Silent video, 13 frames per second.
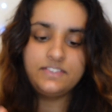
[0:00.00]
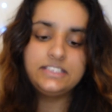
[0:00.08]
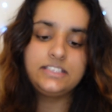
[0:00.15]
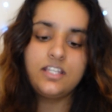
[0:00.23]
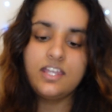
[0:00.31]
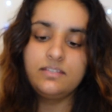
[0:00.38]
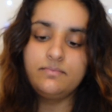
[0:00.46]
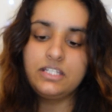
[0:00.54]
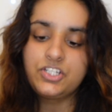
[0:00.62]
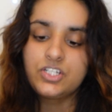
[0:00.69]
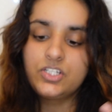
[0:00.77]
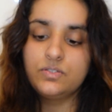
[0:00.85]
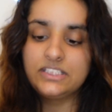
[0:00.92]
to stir the
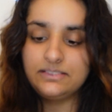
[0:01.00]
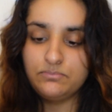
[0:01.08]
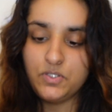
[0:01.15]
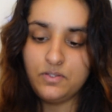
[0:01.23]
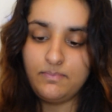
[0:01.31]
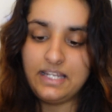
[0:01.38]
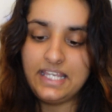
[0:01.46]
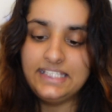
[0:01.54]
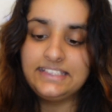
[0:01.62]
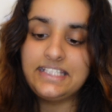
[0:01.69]
mixture to a smooth paste,